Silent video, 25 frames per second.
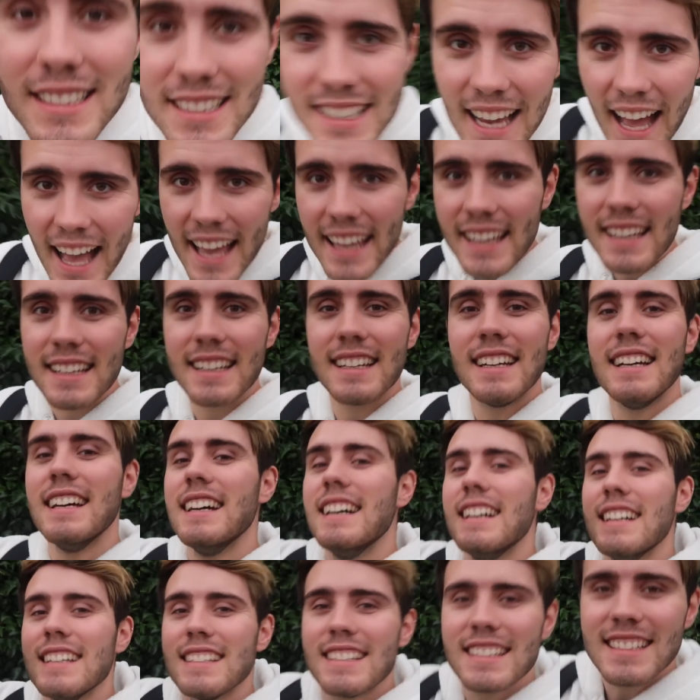
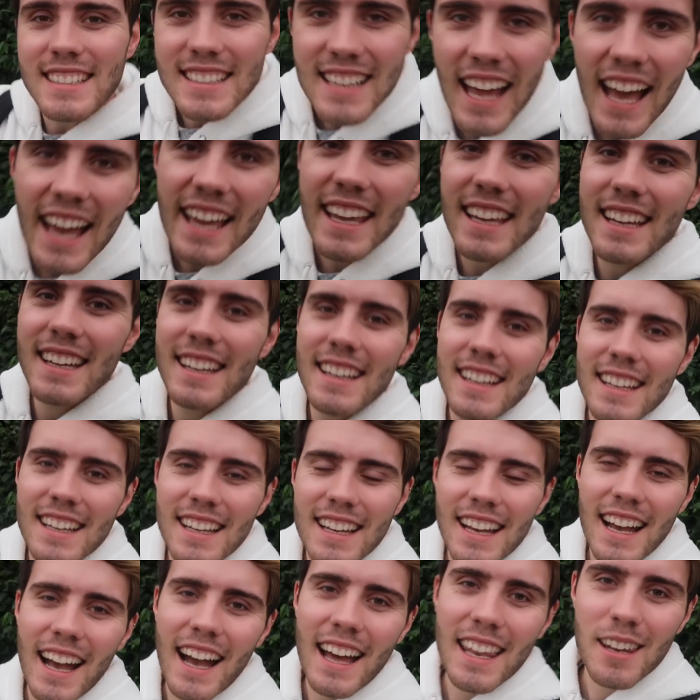today.
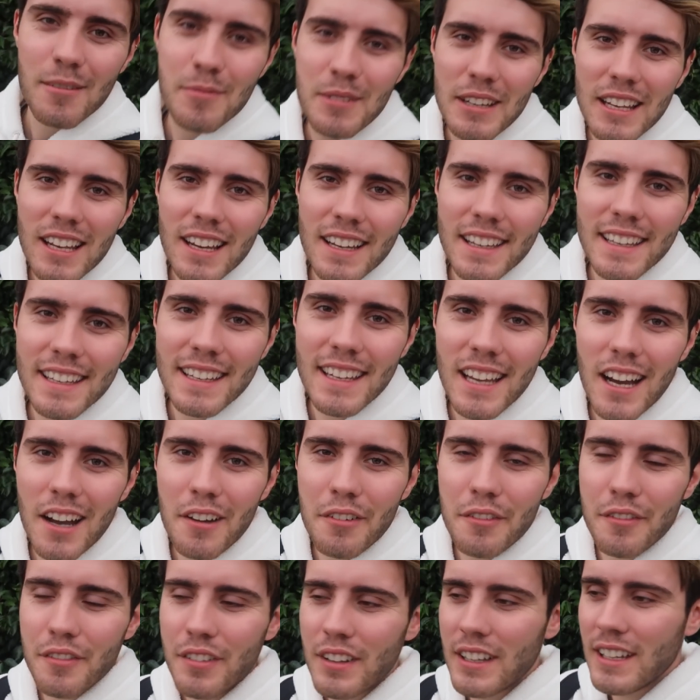And I've been lucky
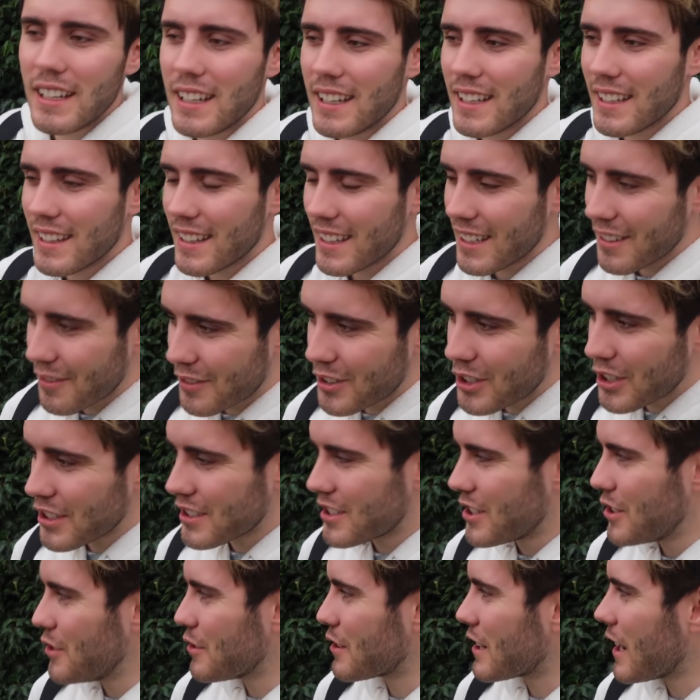enough that I've
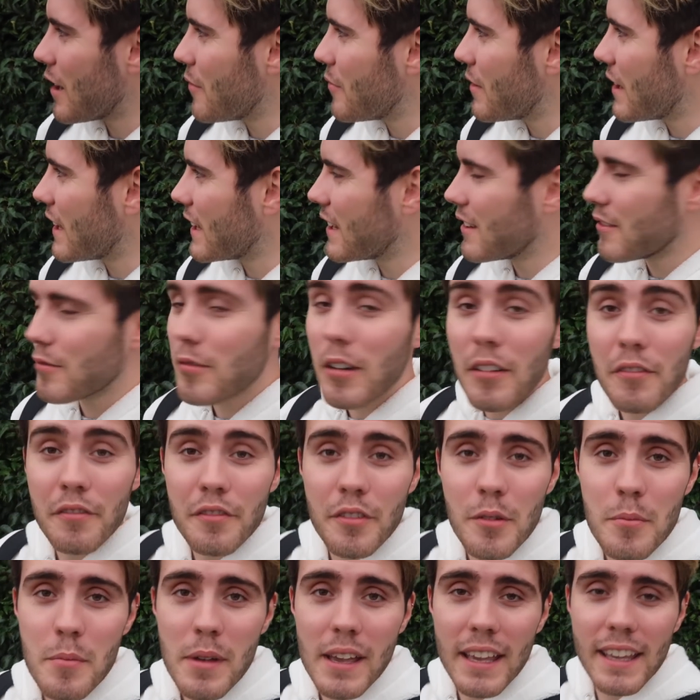got two come in, one
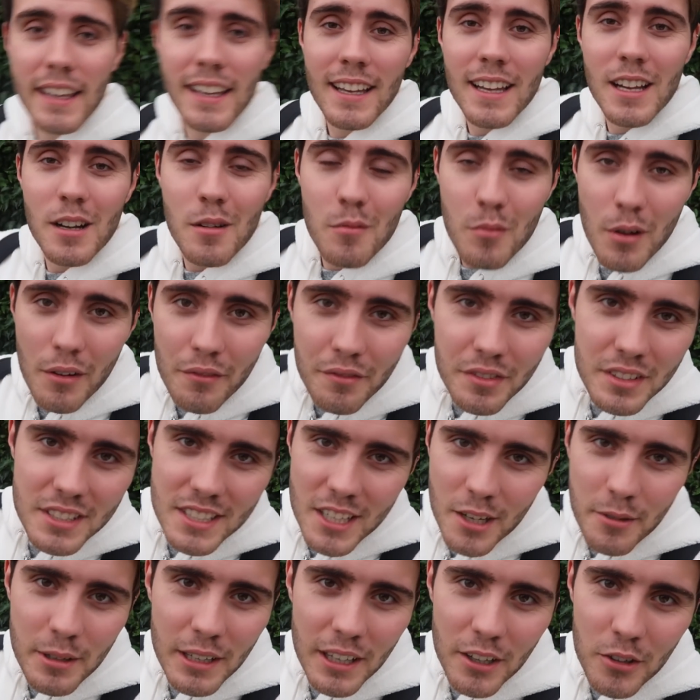for me, one for
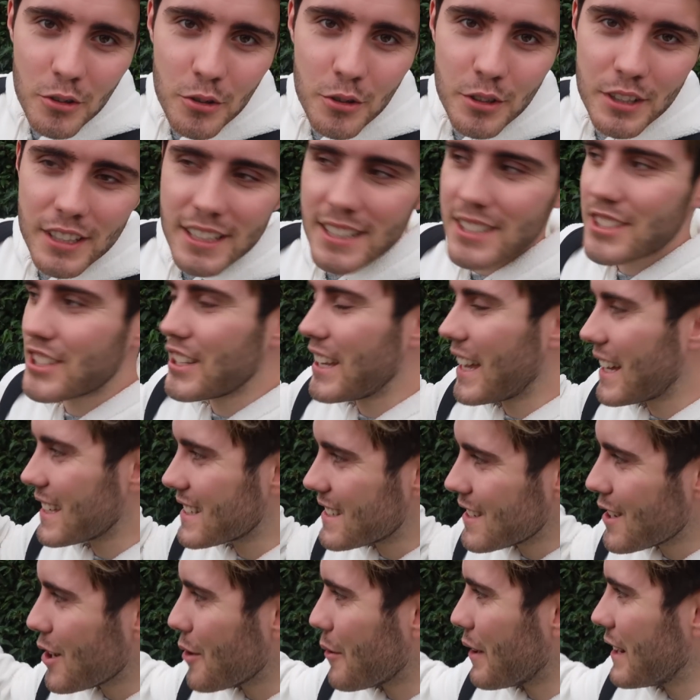Zoe. I ordered, she
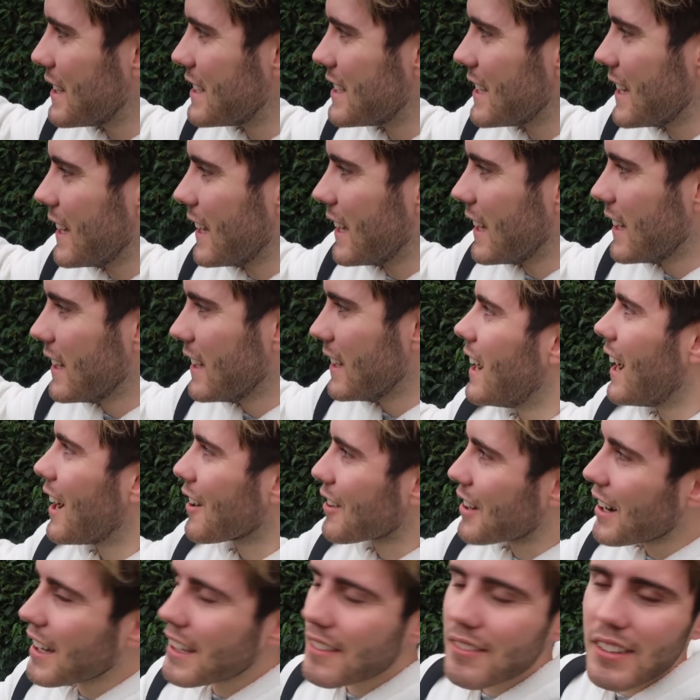has no idea.
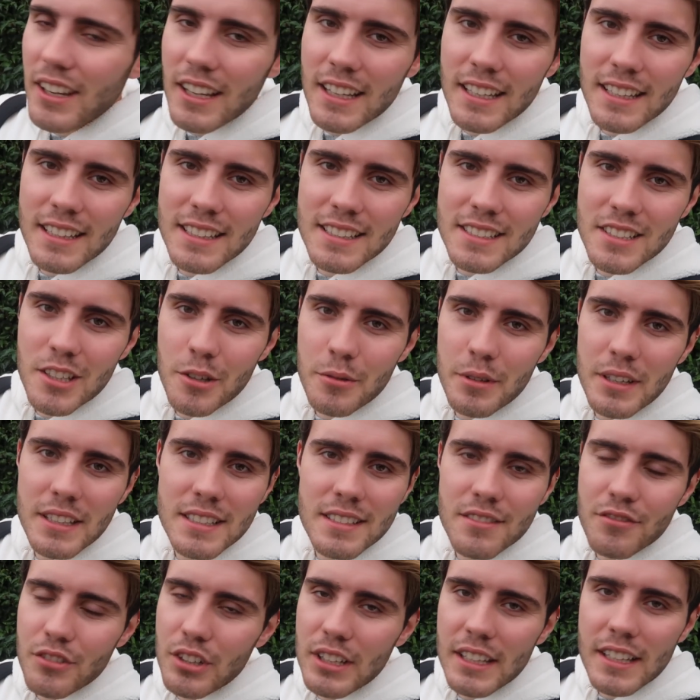I'm kind of lucky that Zoe
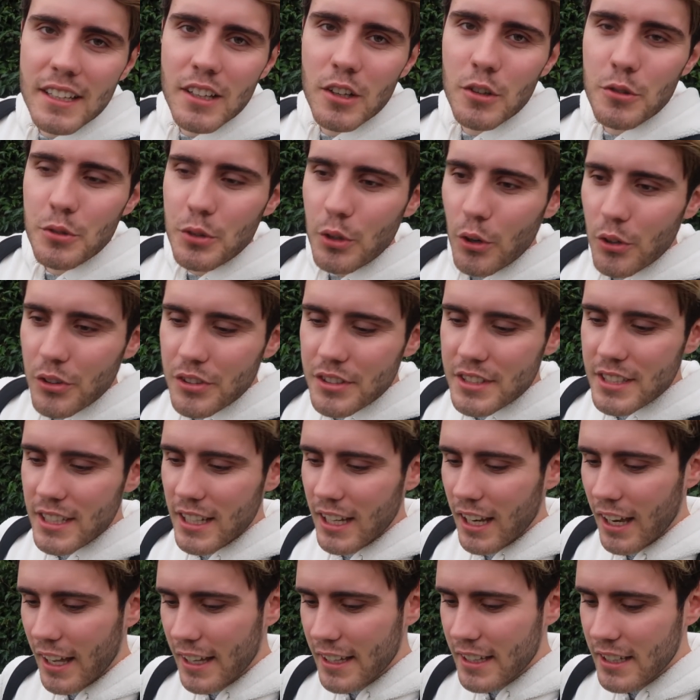isn't really clued on
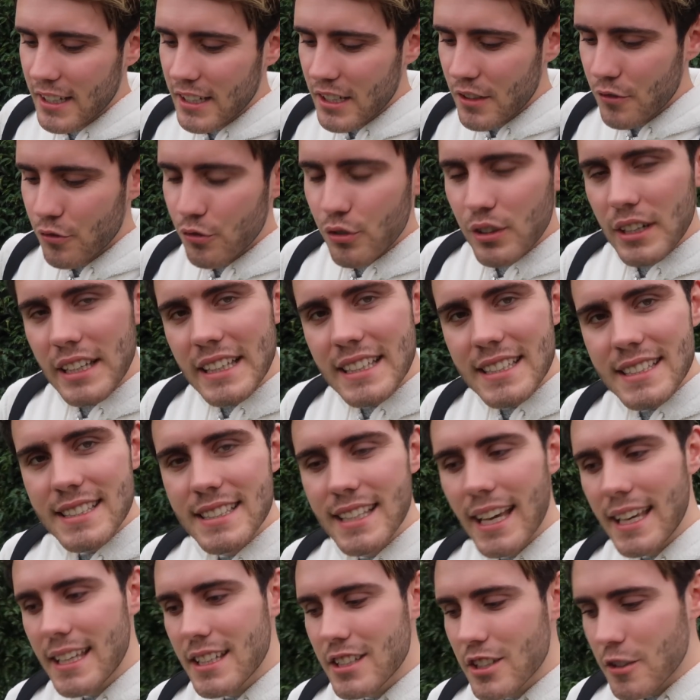to like release
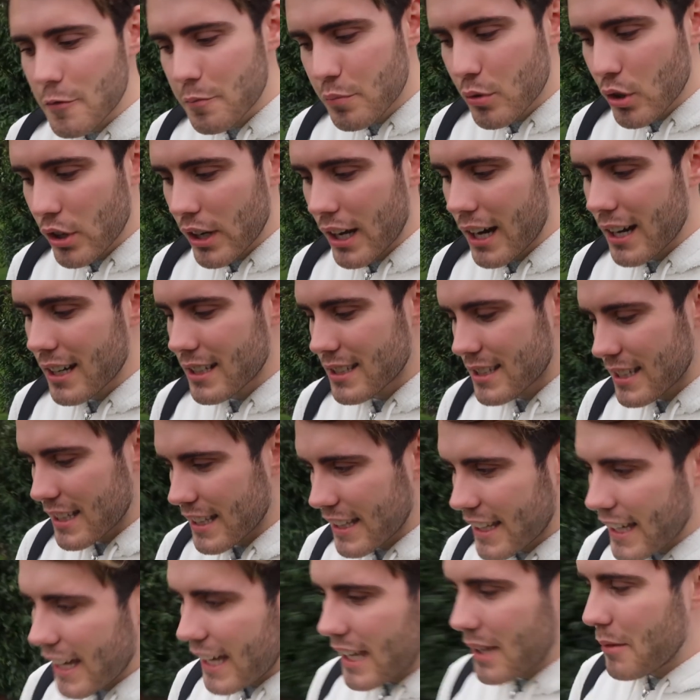dates of products
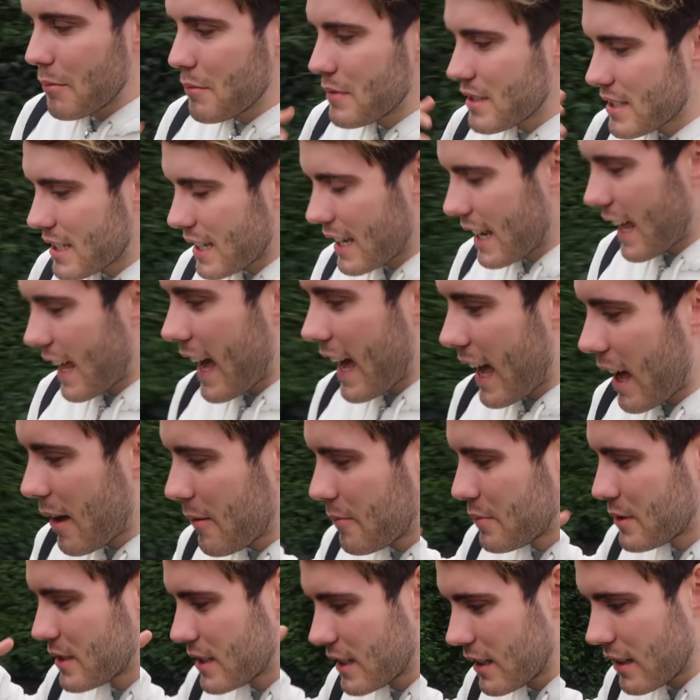and games
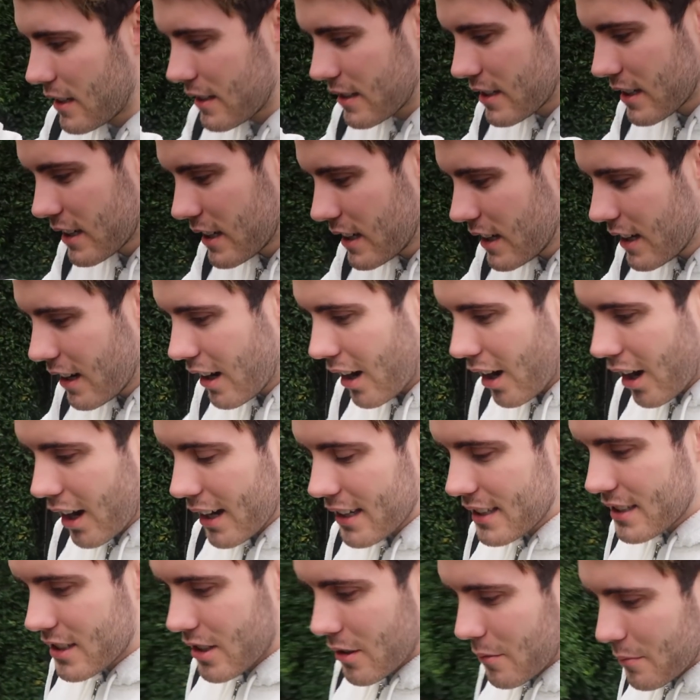apps and
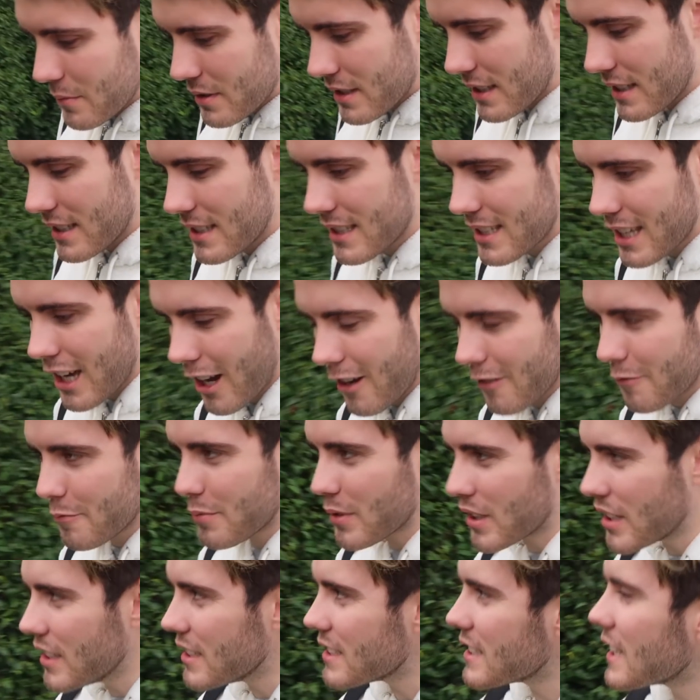items and stuff,
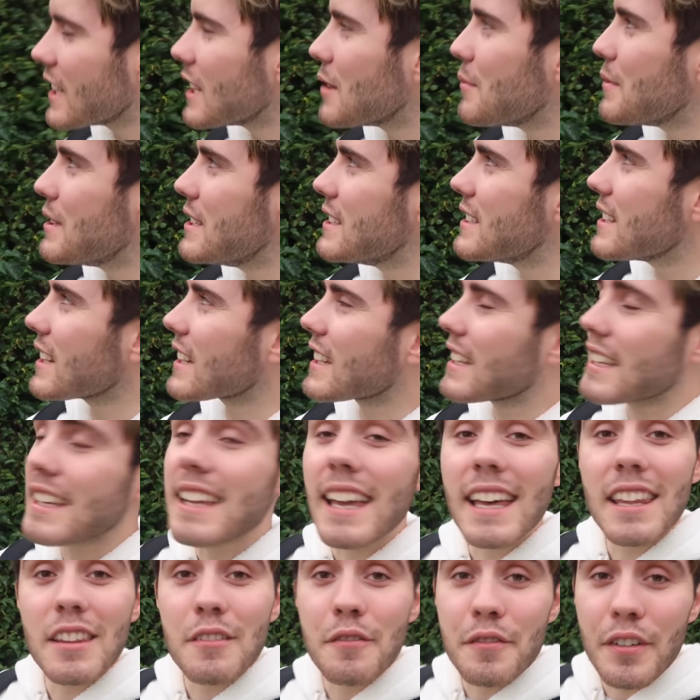because then it means I can
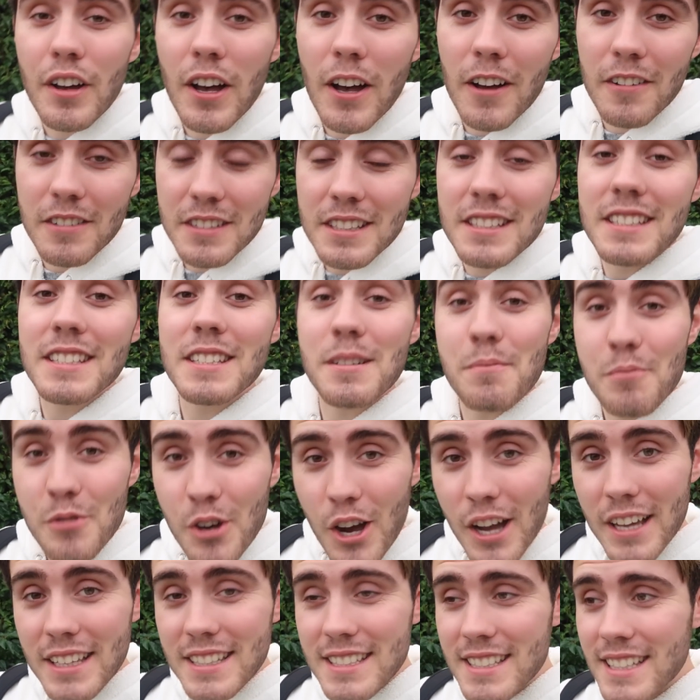get them for her as a
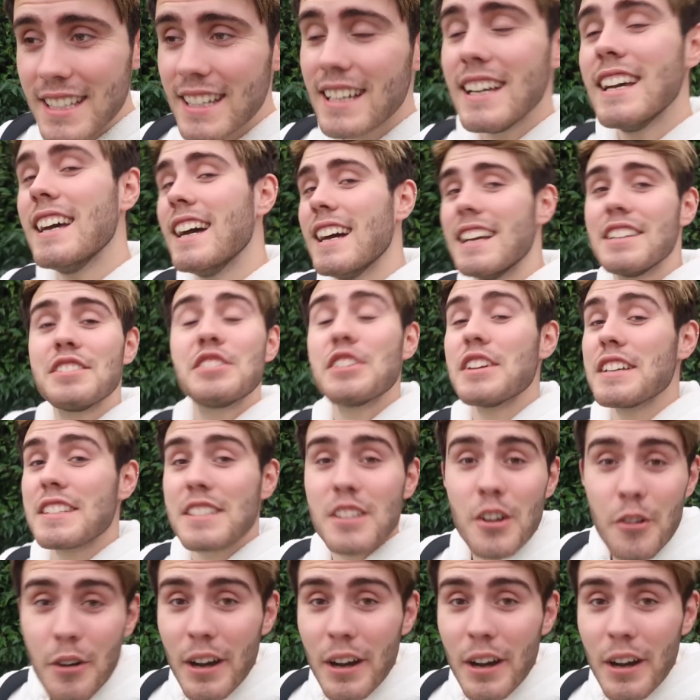surprise and she has